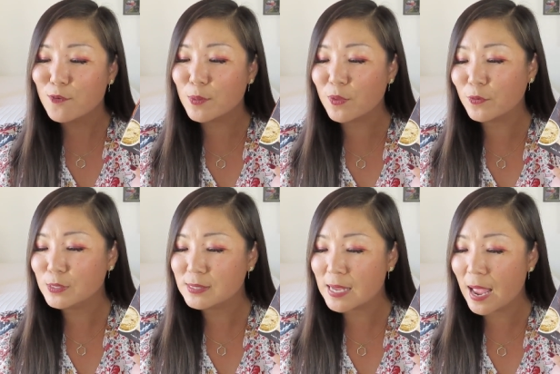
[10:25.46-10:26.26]
From the
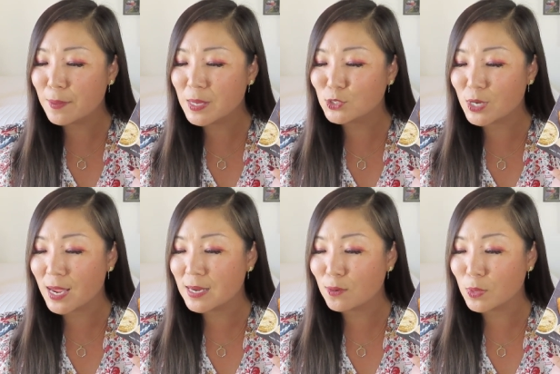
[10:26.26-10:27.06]
first time
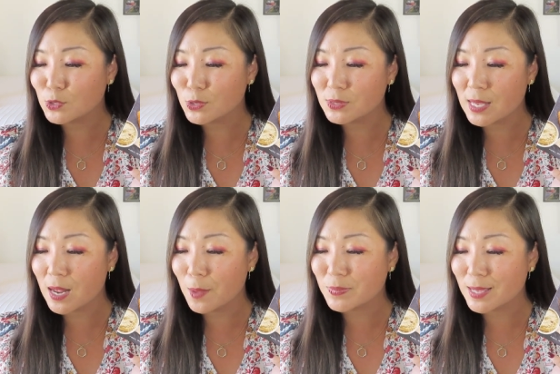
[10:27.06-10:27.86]
Jane and Richard
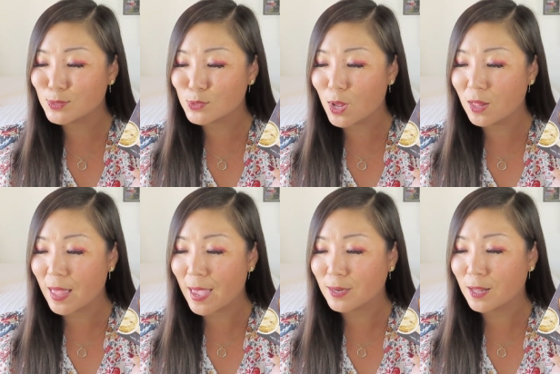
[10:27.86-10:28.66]
set up that stall
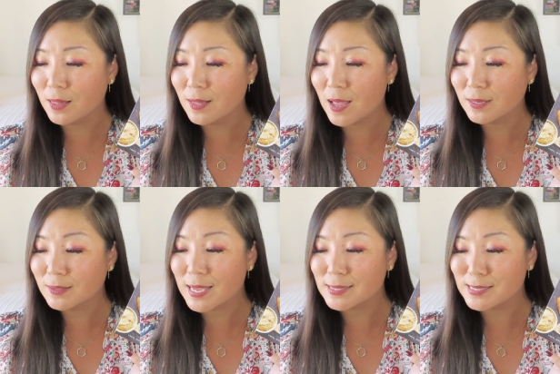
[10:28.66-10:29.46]
at
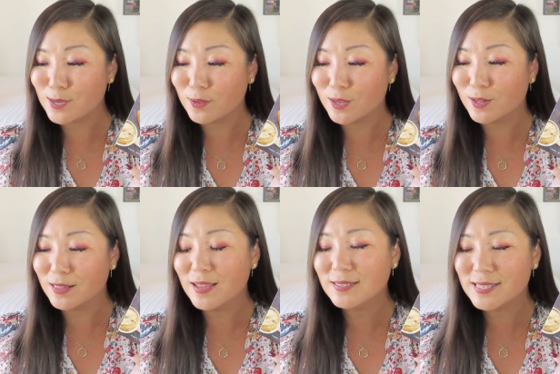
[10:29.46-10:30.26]
Clonakilty,
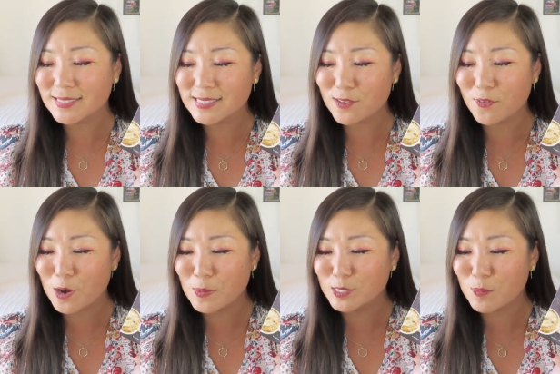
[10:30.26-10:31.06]
Clonakilty
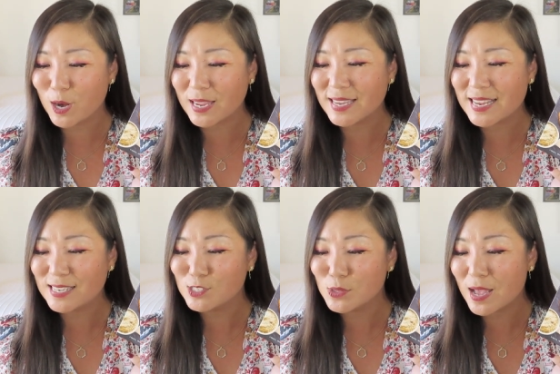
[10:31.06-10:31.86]
Farmers Market
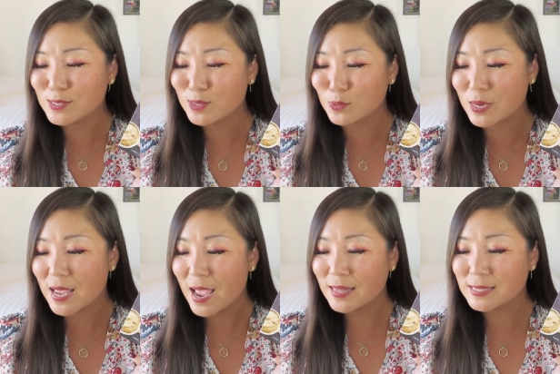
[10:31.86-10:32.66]
in two thousand
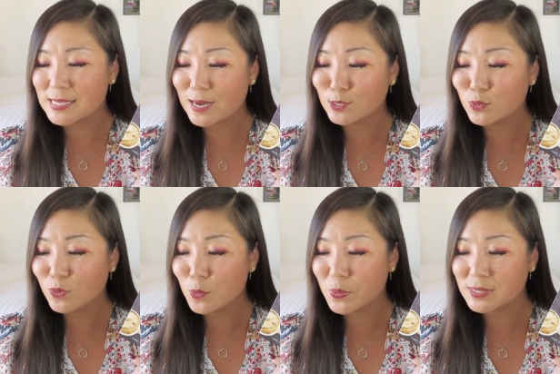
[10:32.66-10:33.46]
three, the standards for
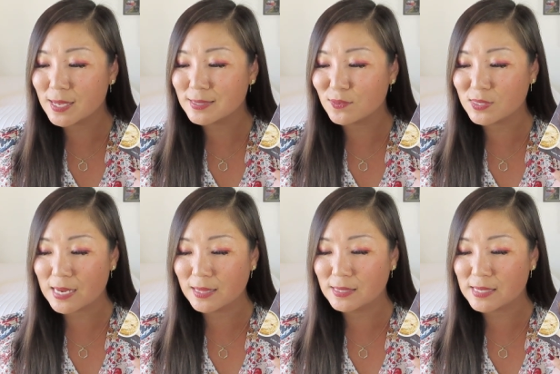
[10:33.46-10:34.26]
their biscuits have
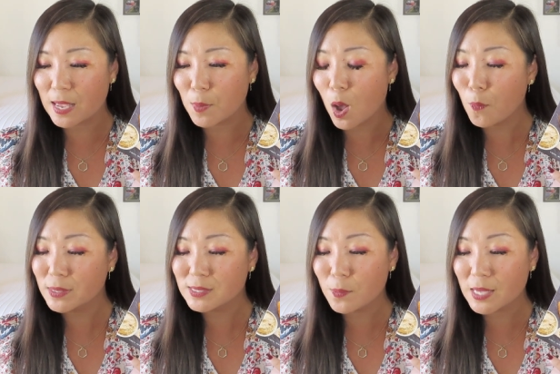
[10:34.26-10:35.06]
stayed the same.
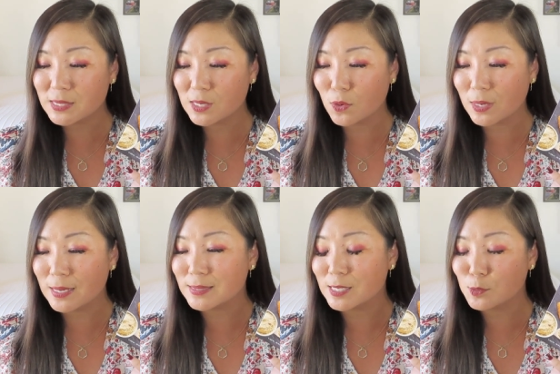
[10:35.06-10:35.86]
Always the best
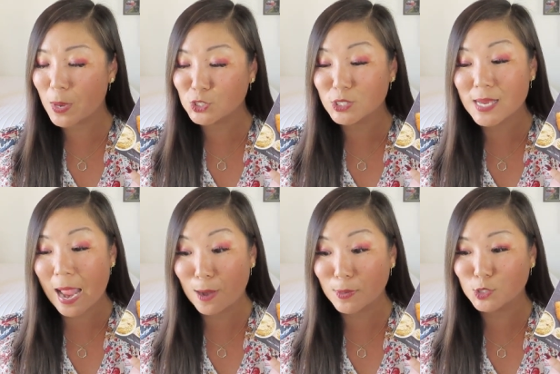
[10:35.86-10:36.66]
ingredients, especially
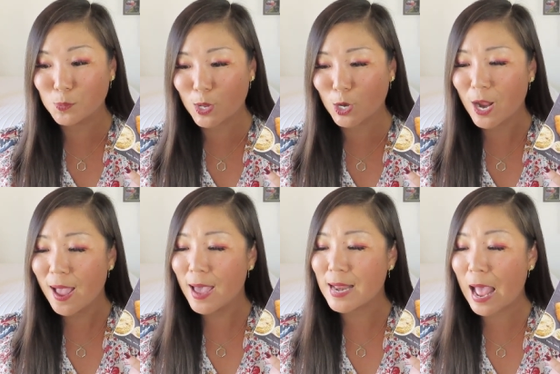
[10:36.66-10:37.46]
Irish butter,
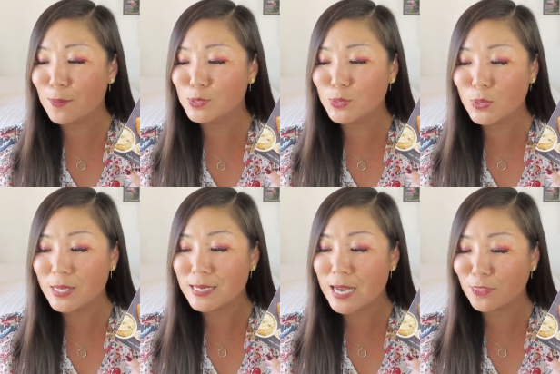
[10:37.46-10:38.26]
and
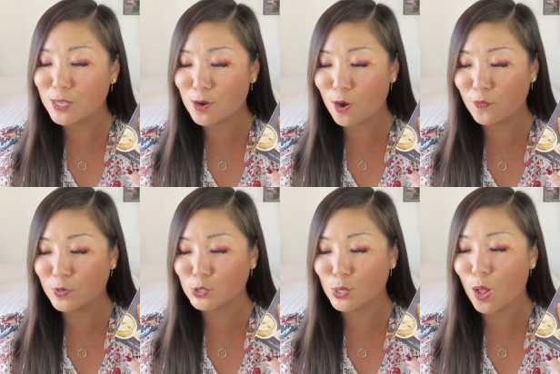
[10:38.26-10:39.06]
absolutely nothing
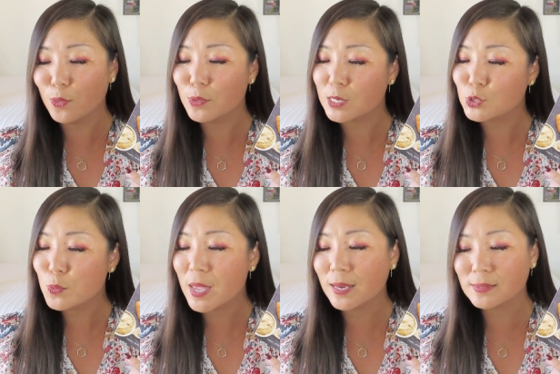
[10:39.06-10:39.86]
artificial, although they do
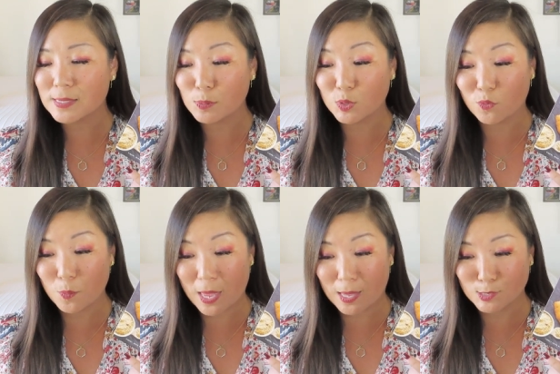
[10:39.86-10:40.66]
make an exception for
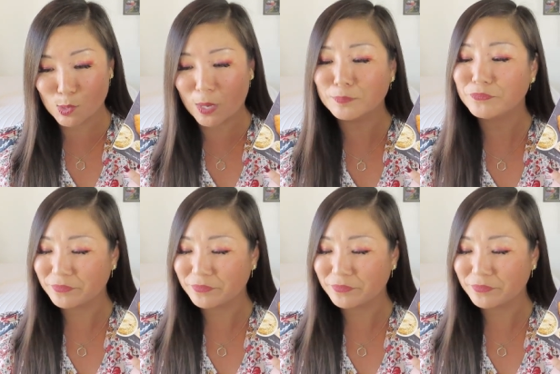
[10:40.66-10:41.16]
baking soda.